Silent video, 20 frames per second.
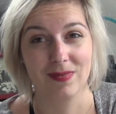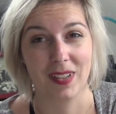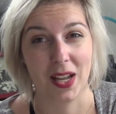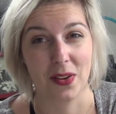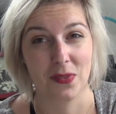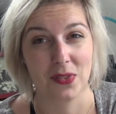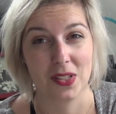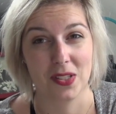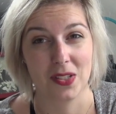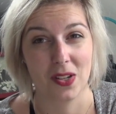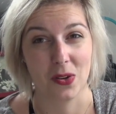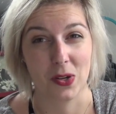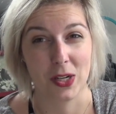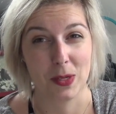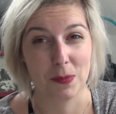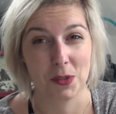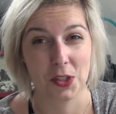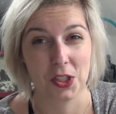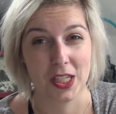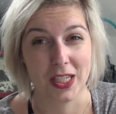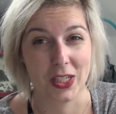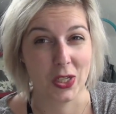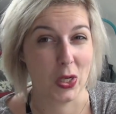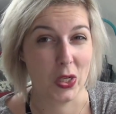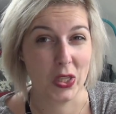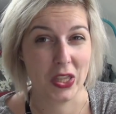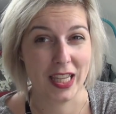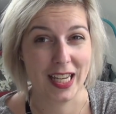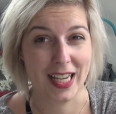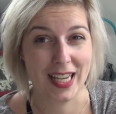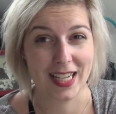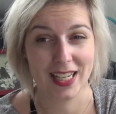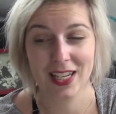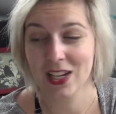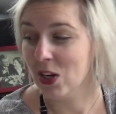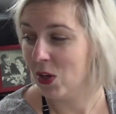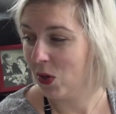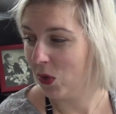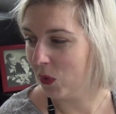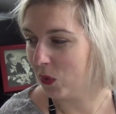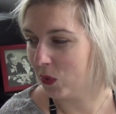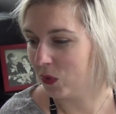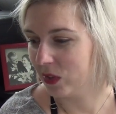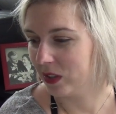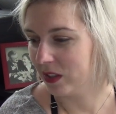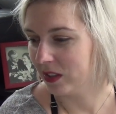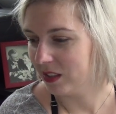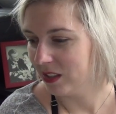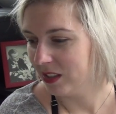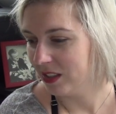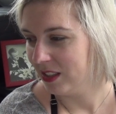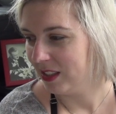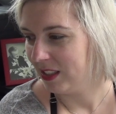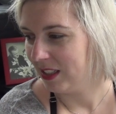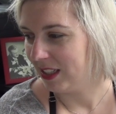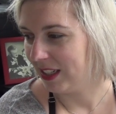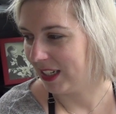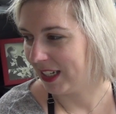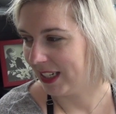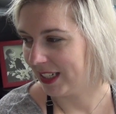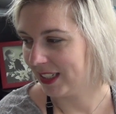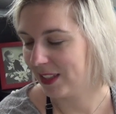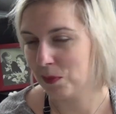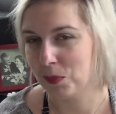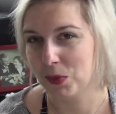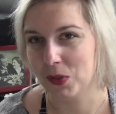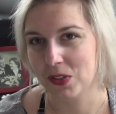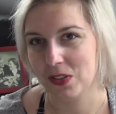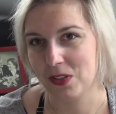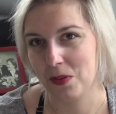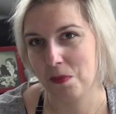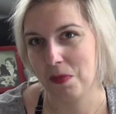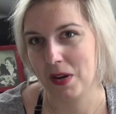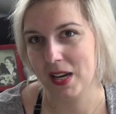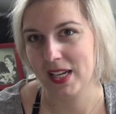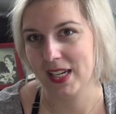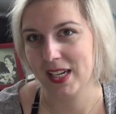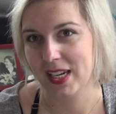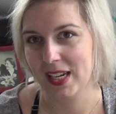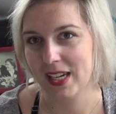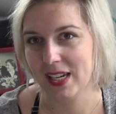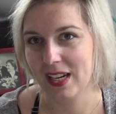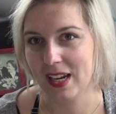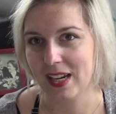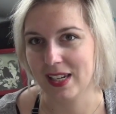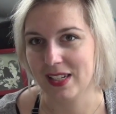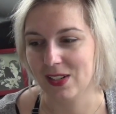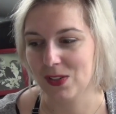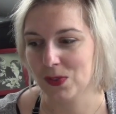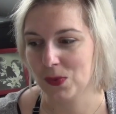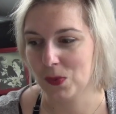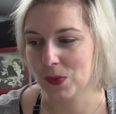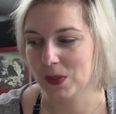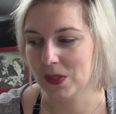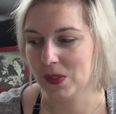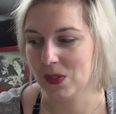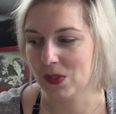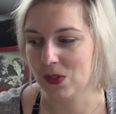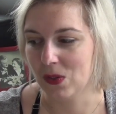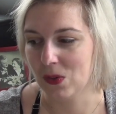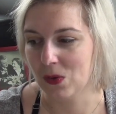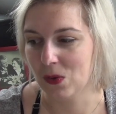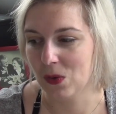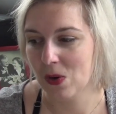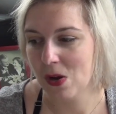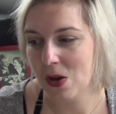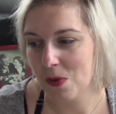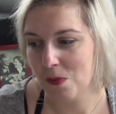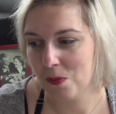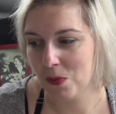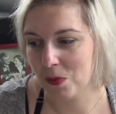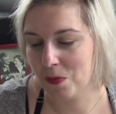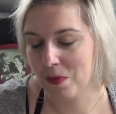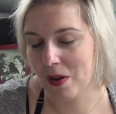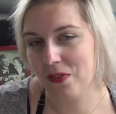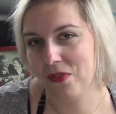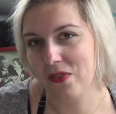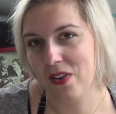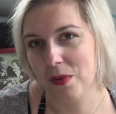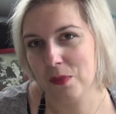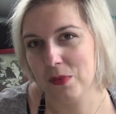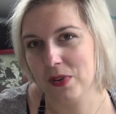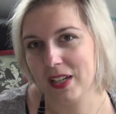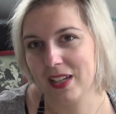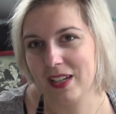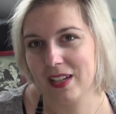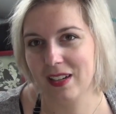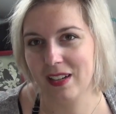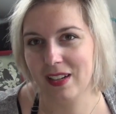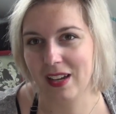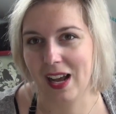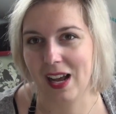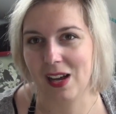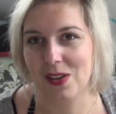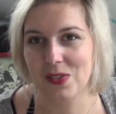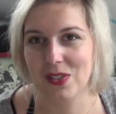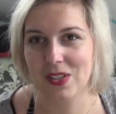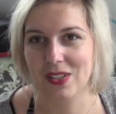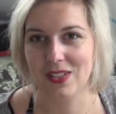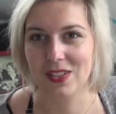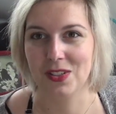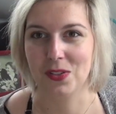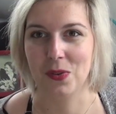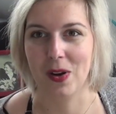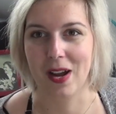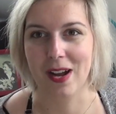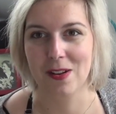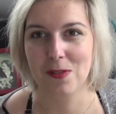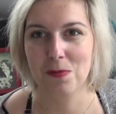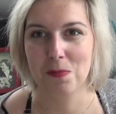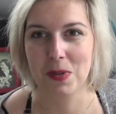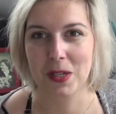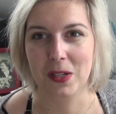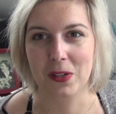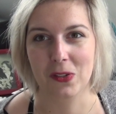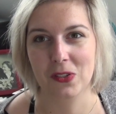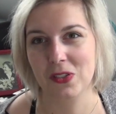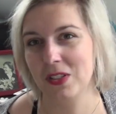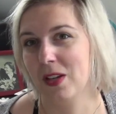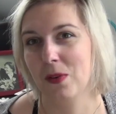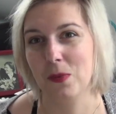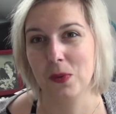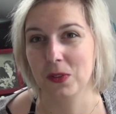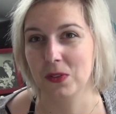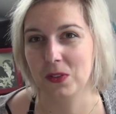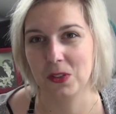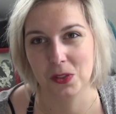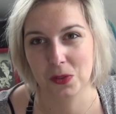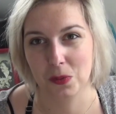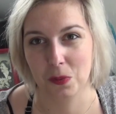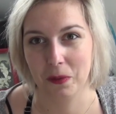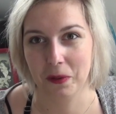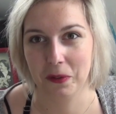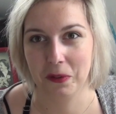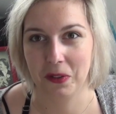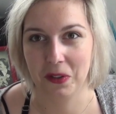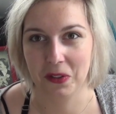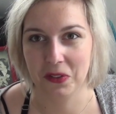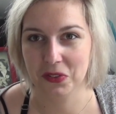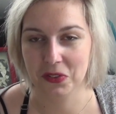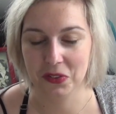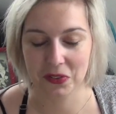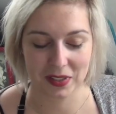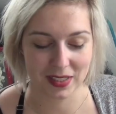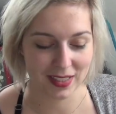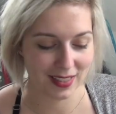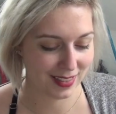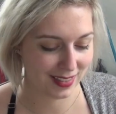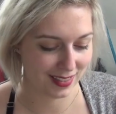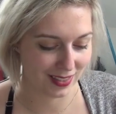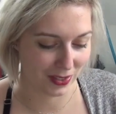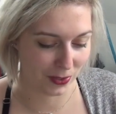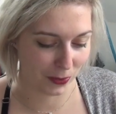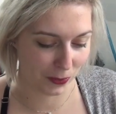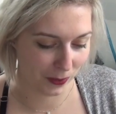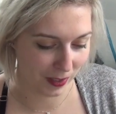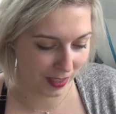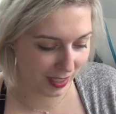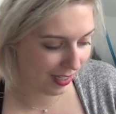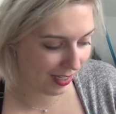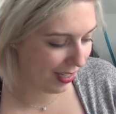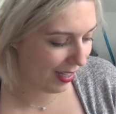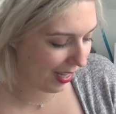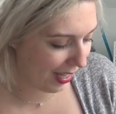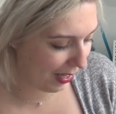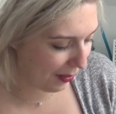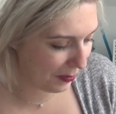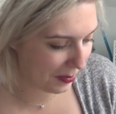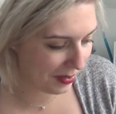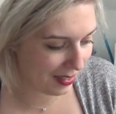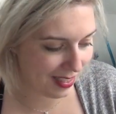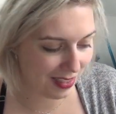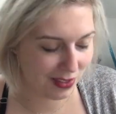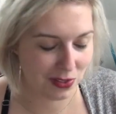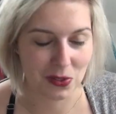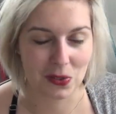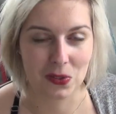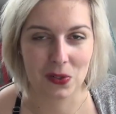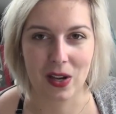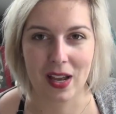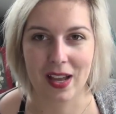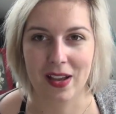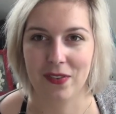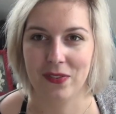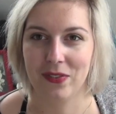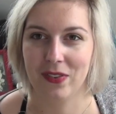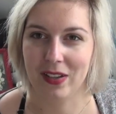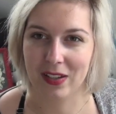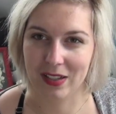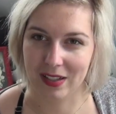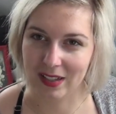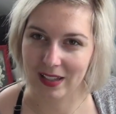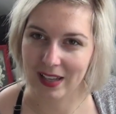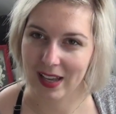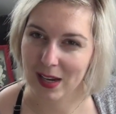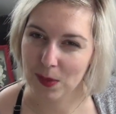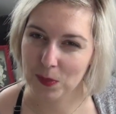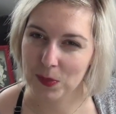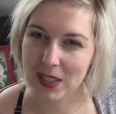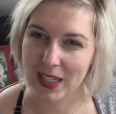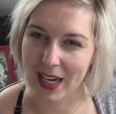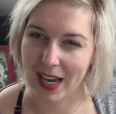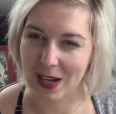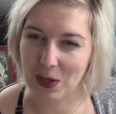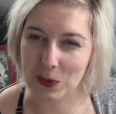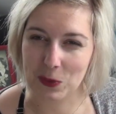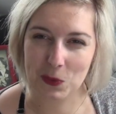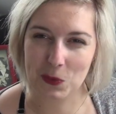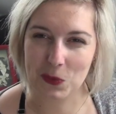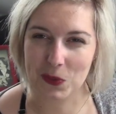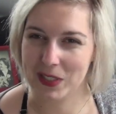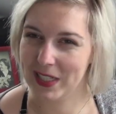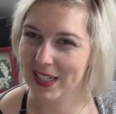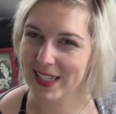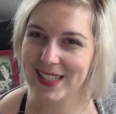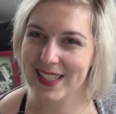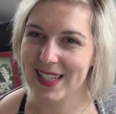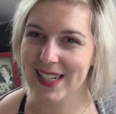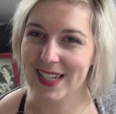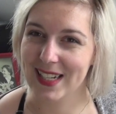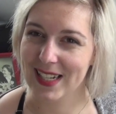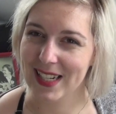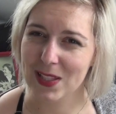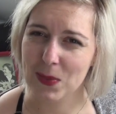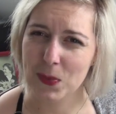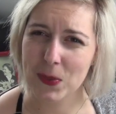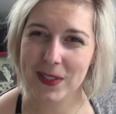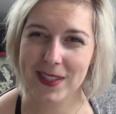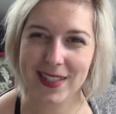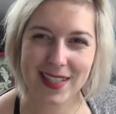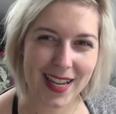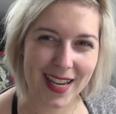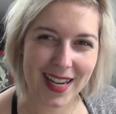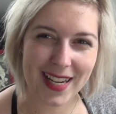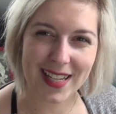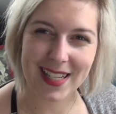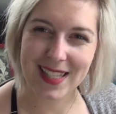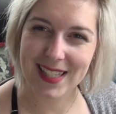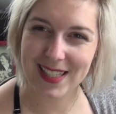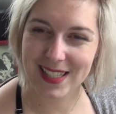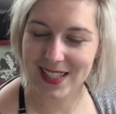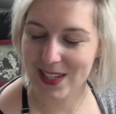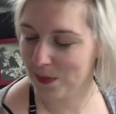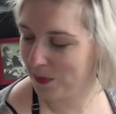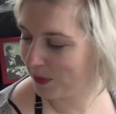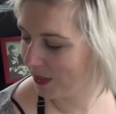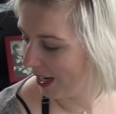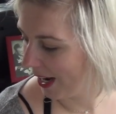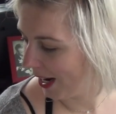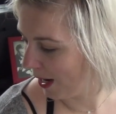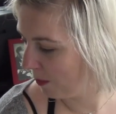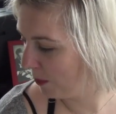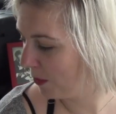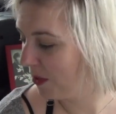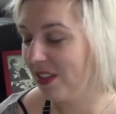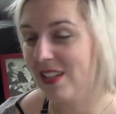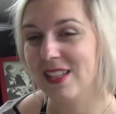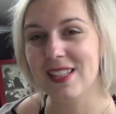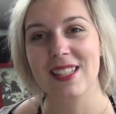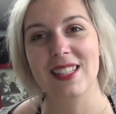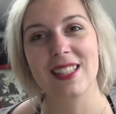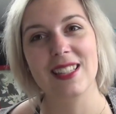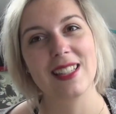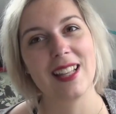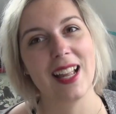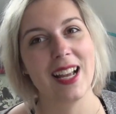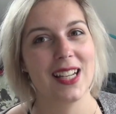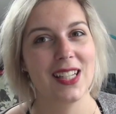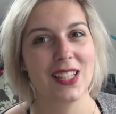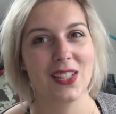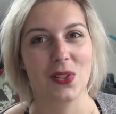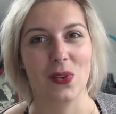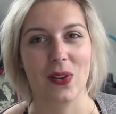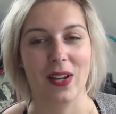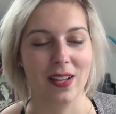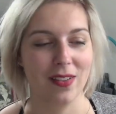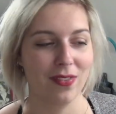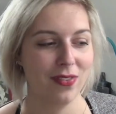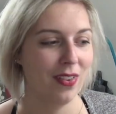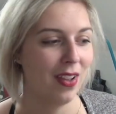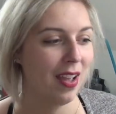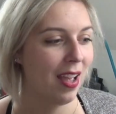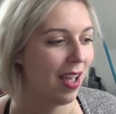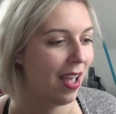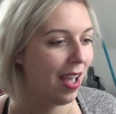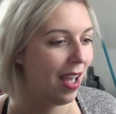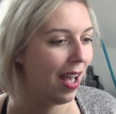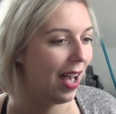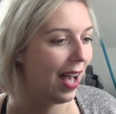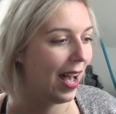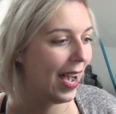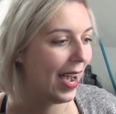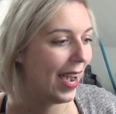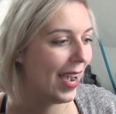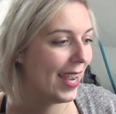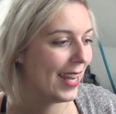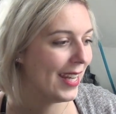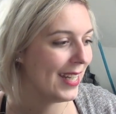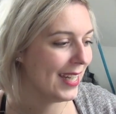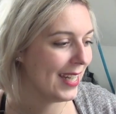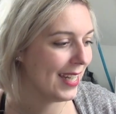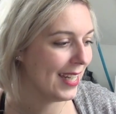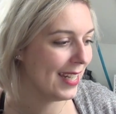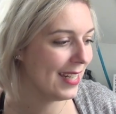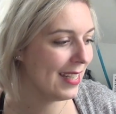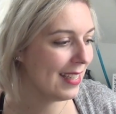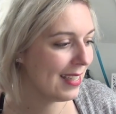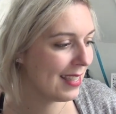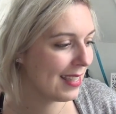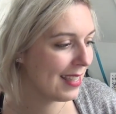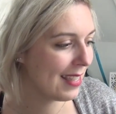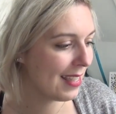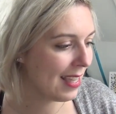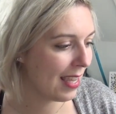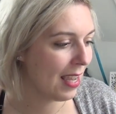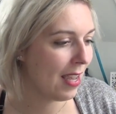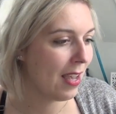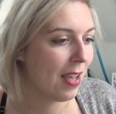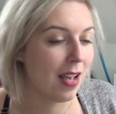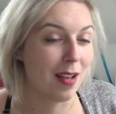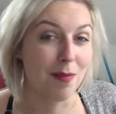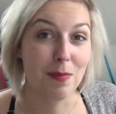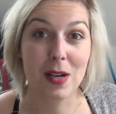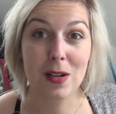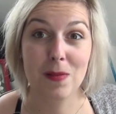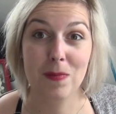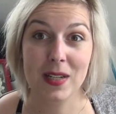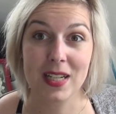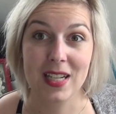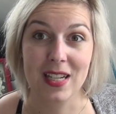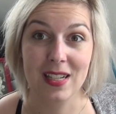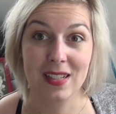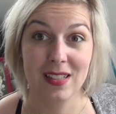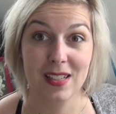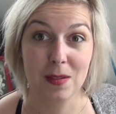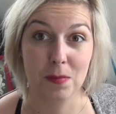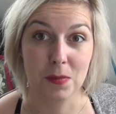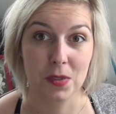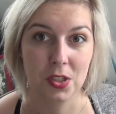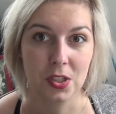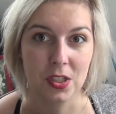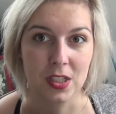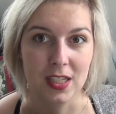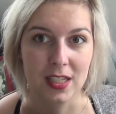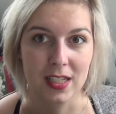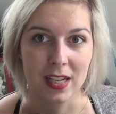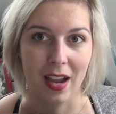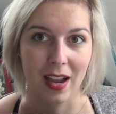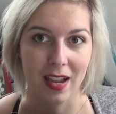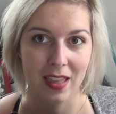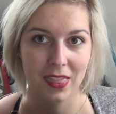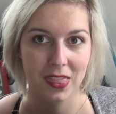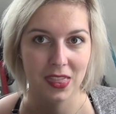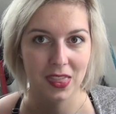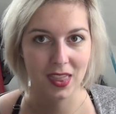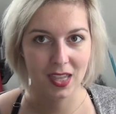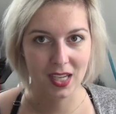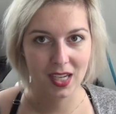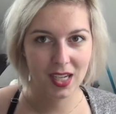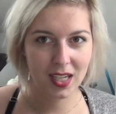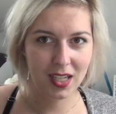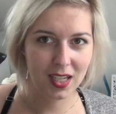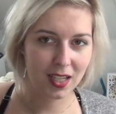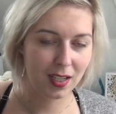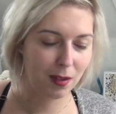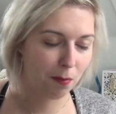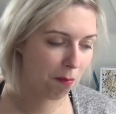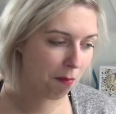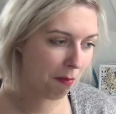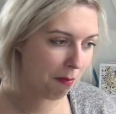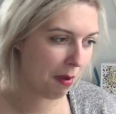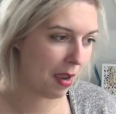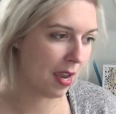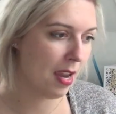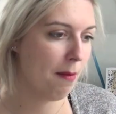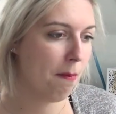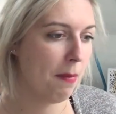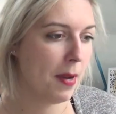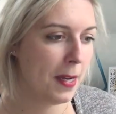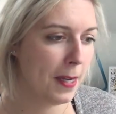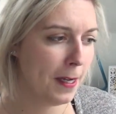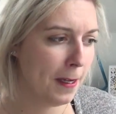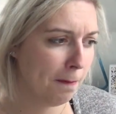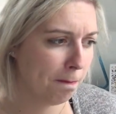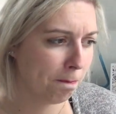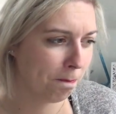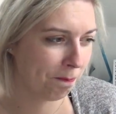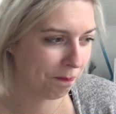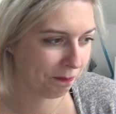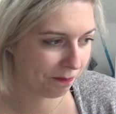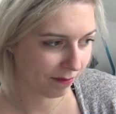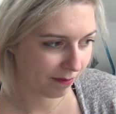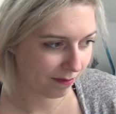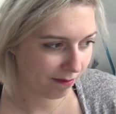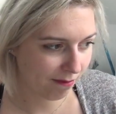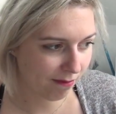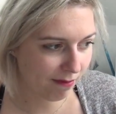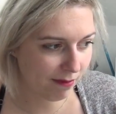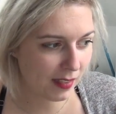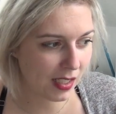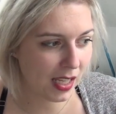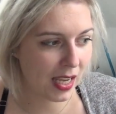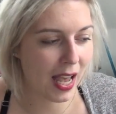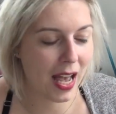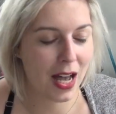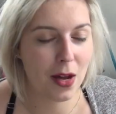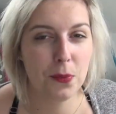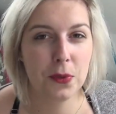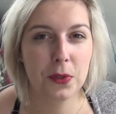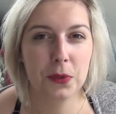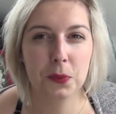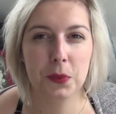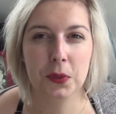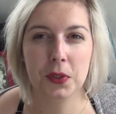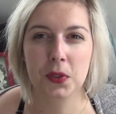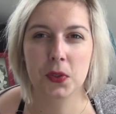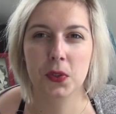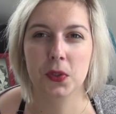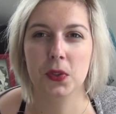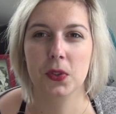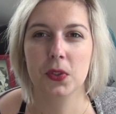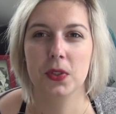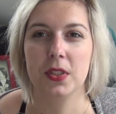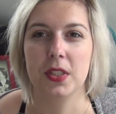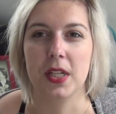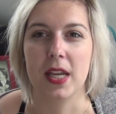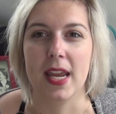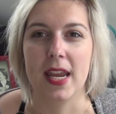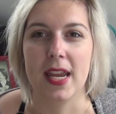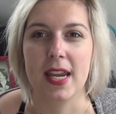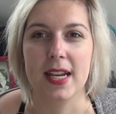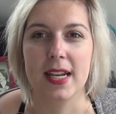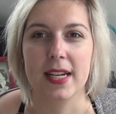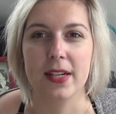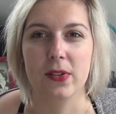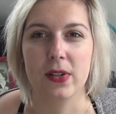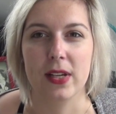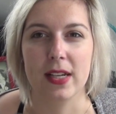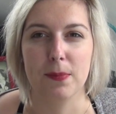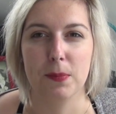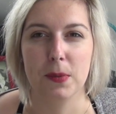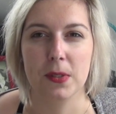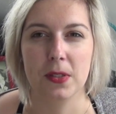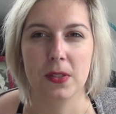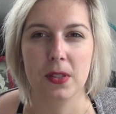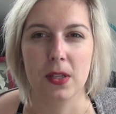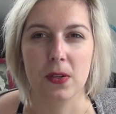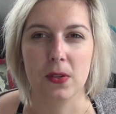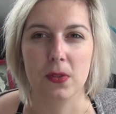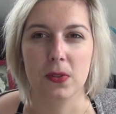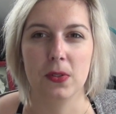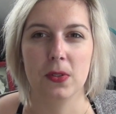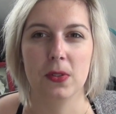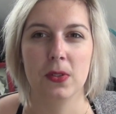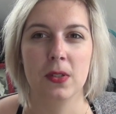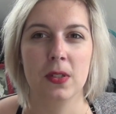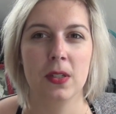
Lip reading: have the sewing machine on then, or like the boys are playing, I don't want to put my fabric out on the ground because they will just walk over it. So I will need to have an empty house for that, and that will take some time, but it's nice to have ideas. About my knitting machine, I think maybe I will record a little episode